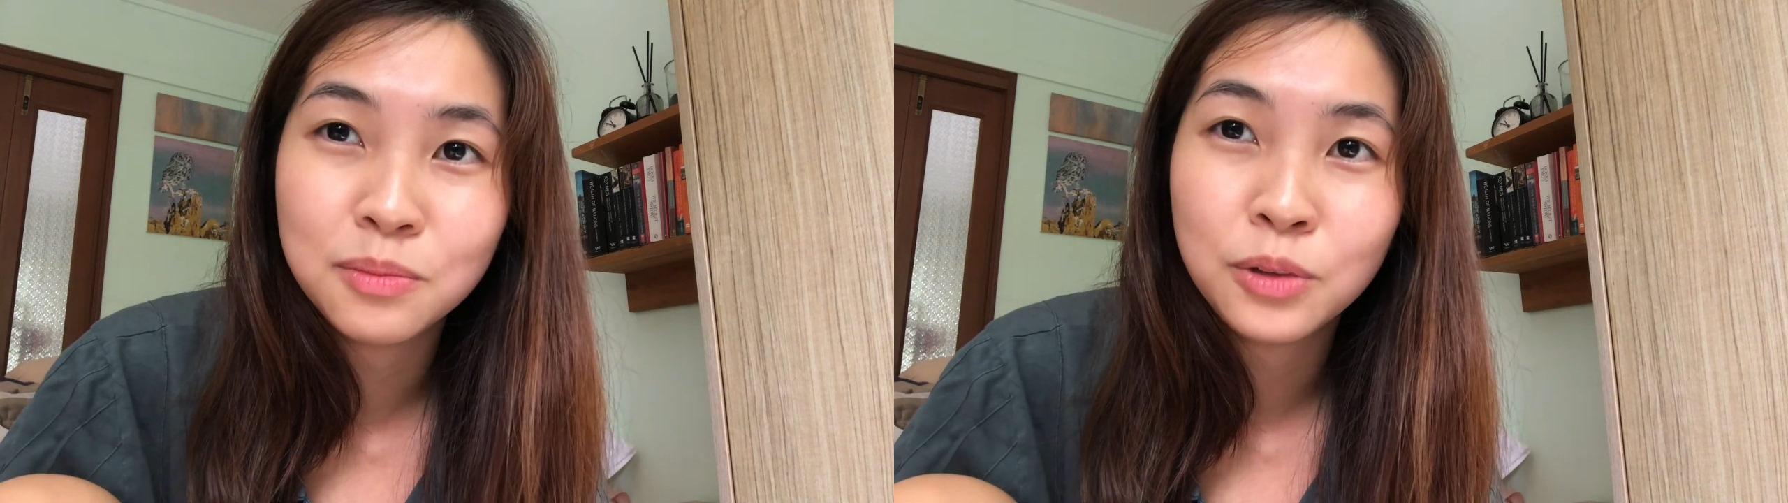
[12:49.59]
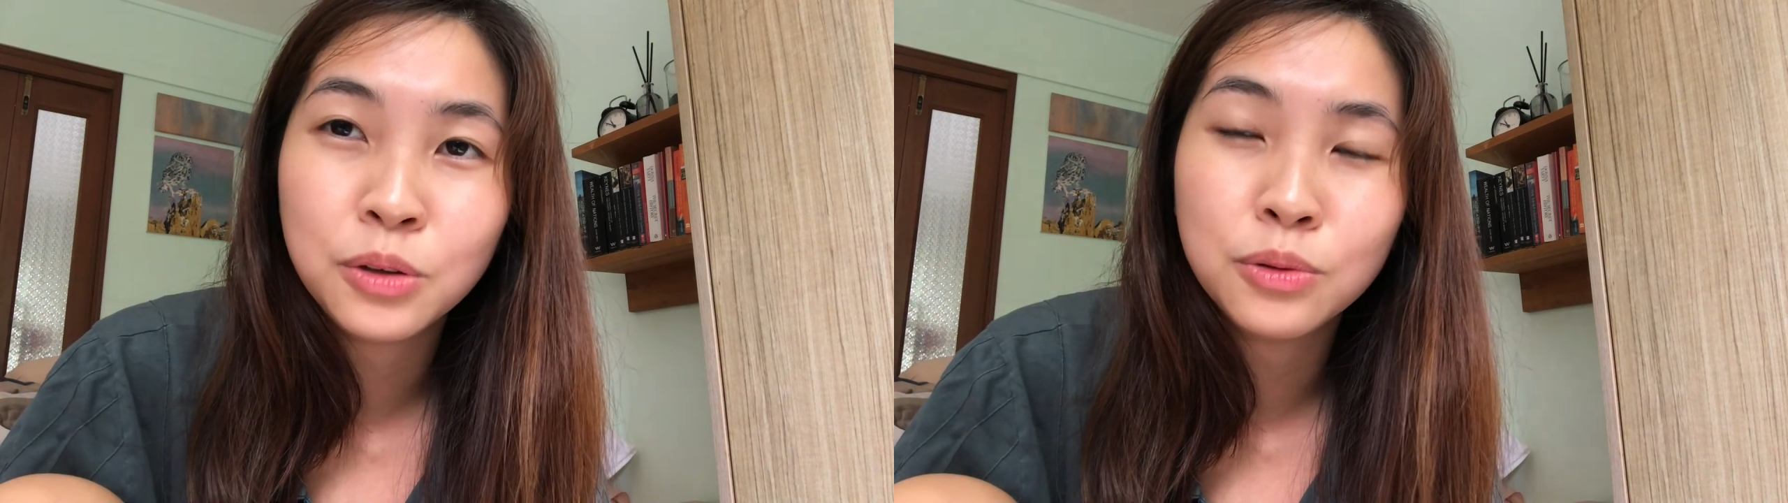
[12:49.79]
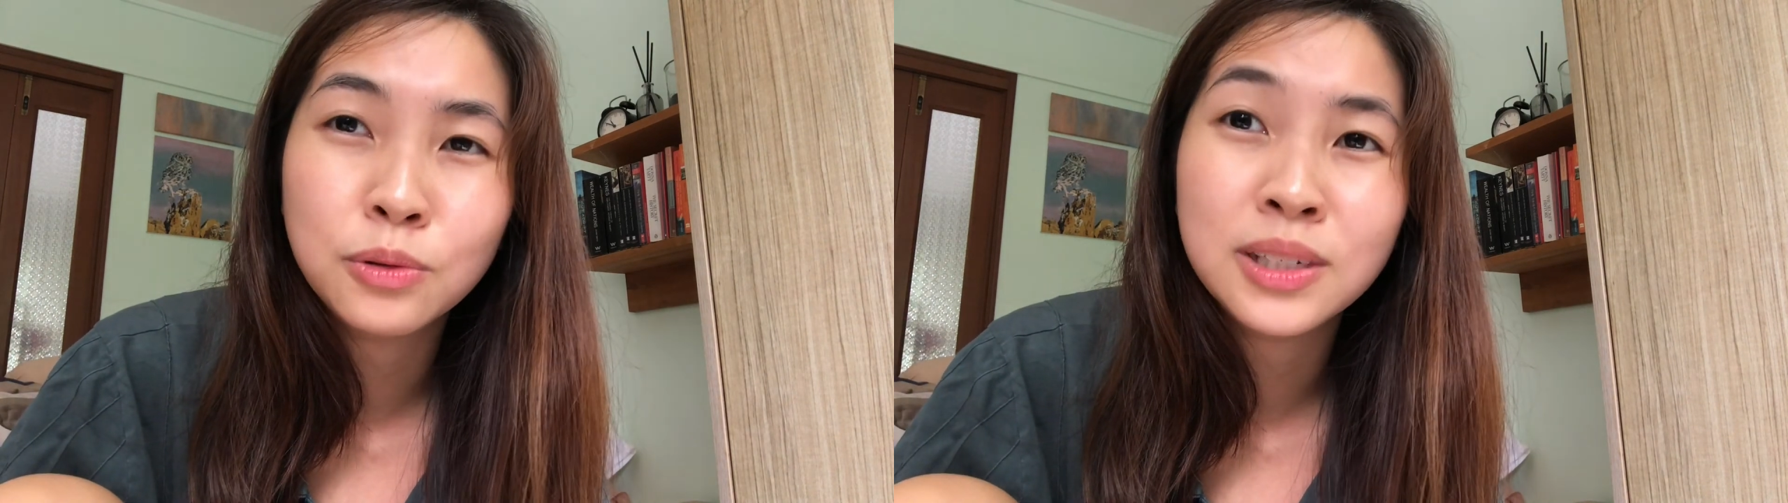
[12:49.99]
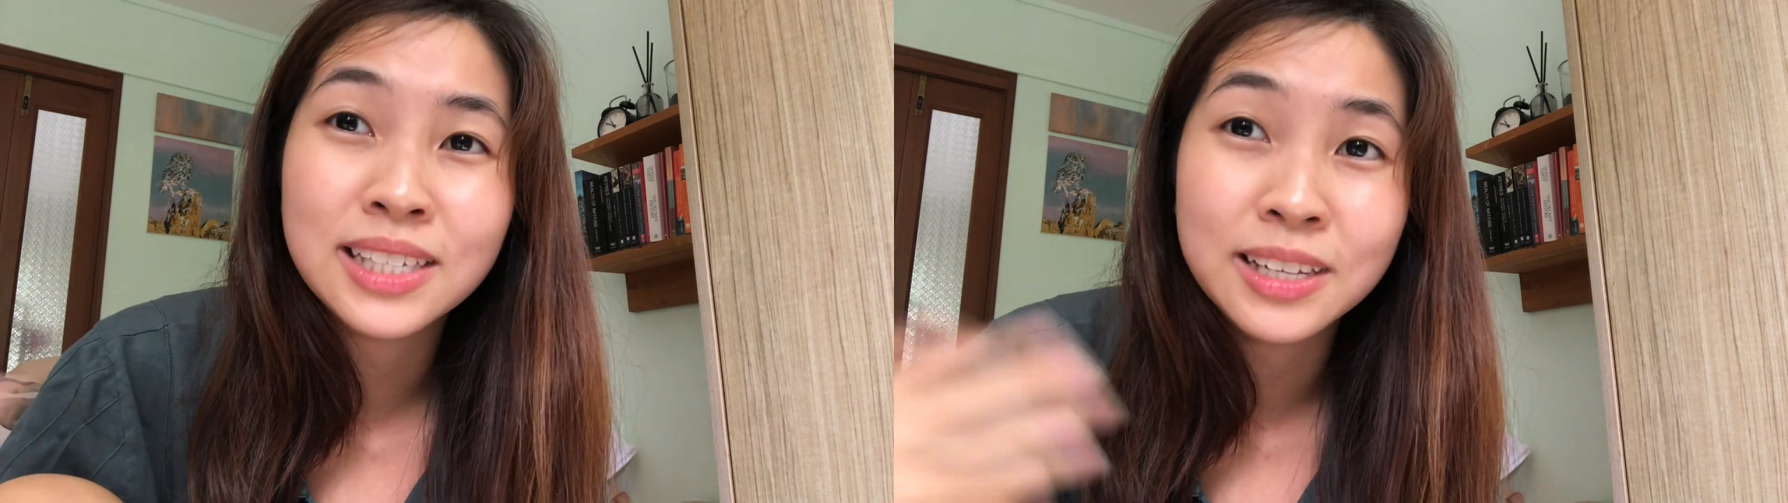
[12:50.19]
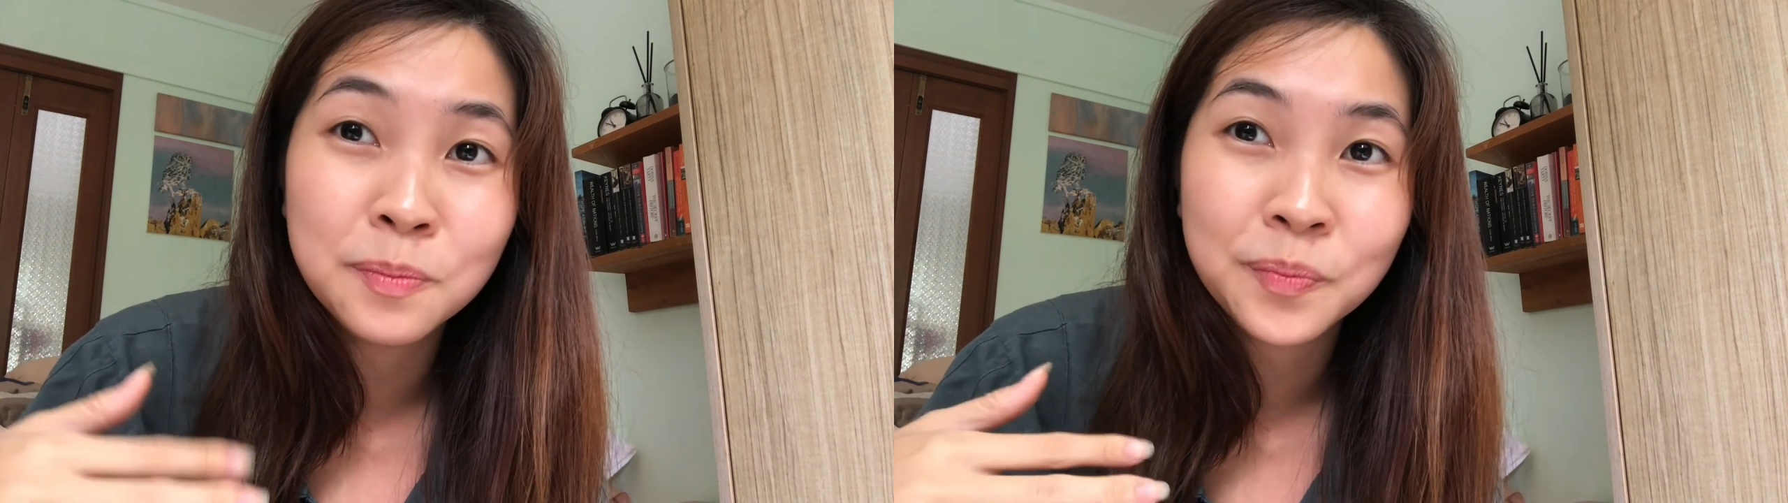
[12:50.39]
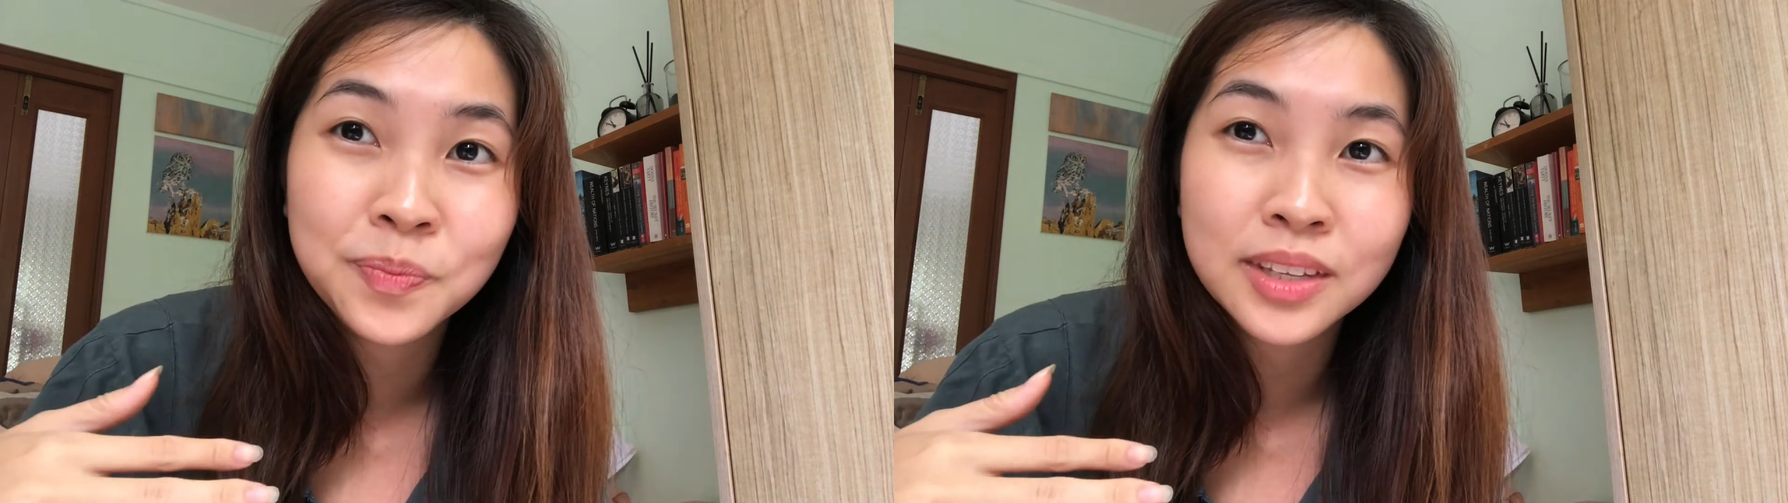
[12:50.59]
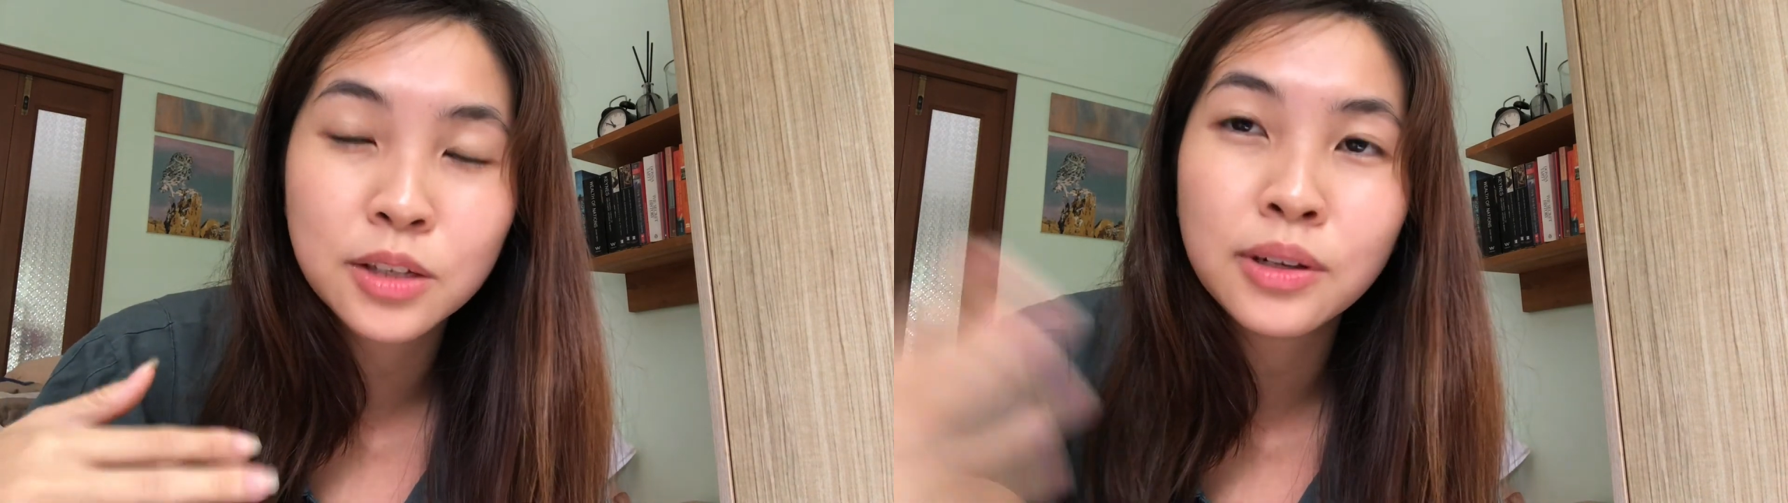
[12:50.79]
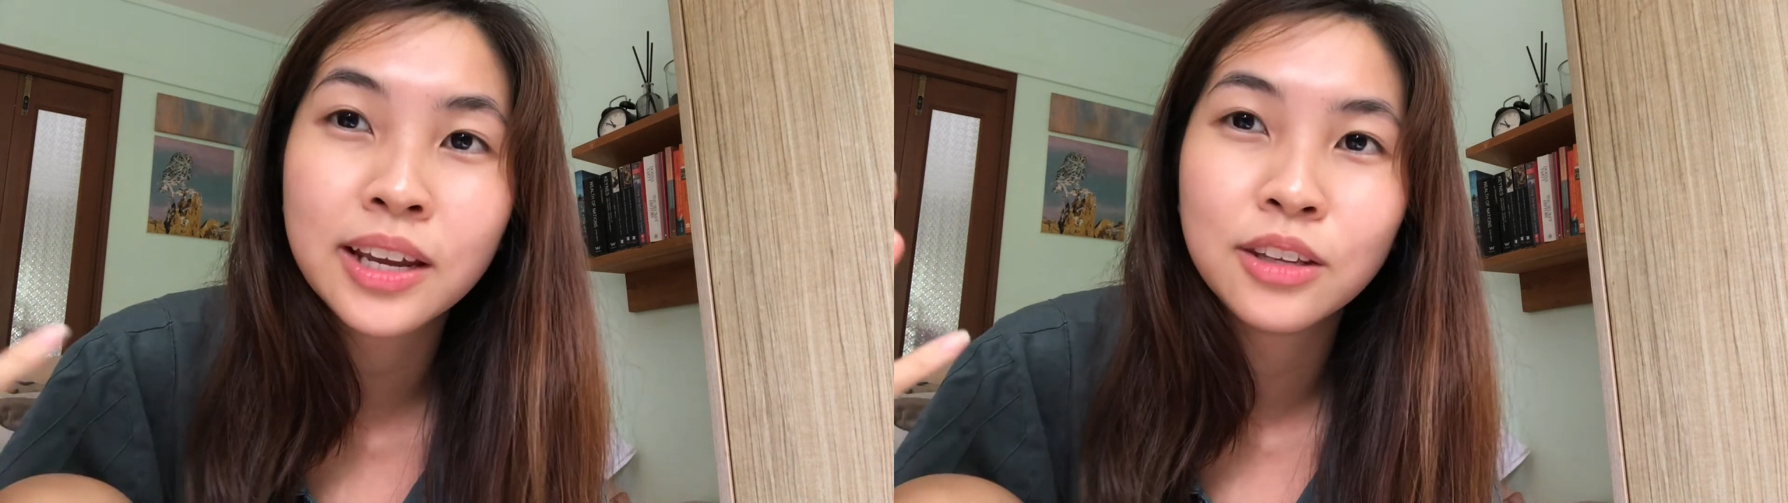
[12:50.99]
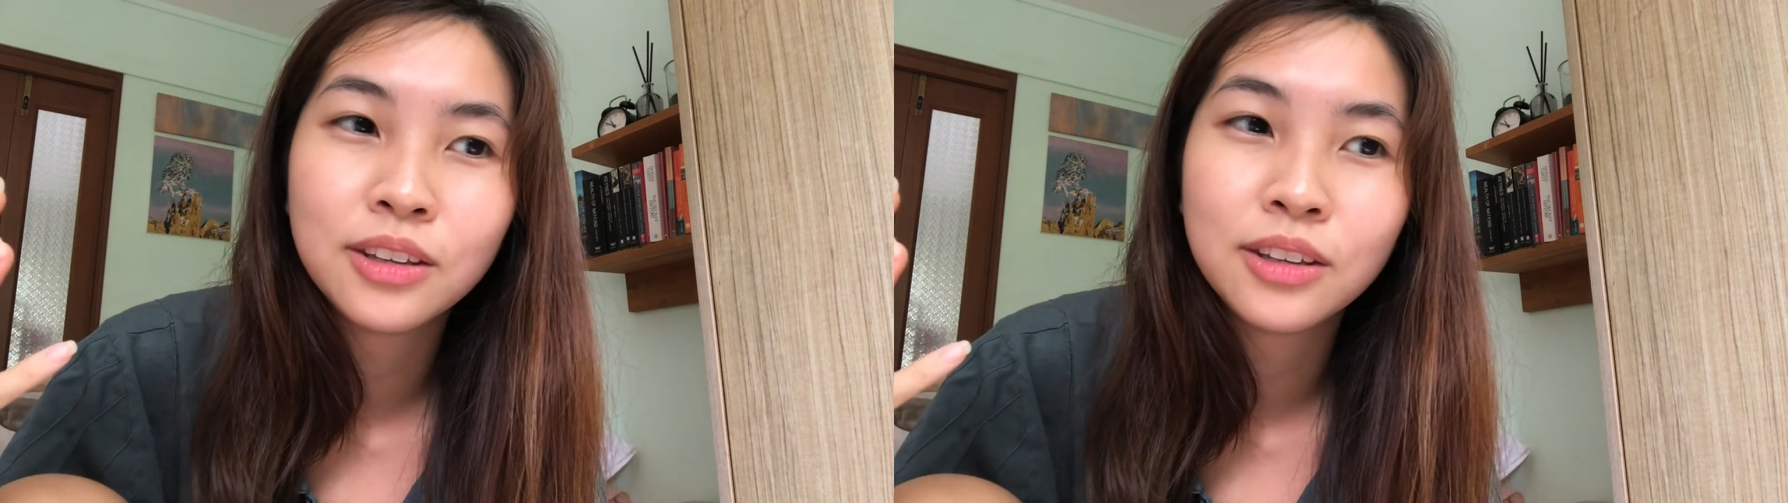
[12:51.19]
you sleep, so that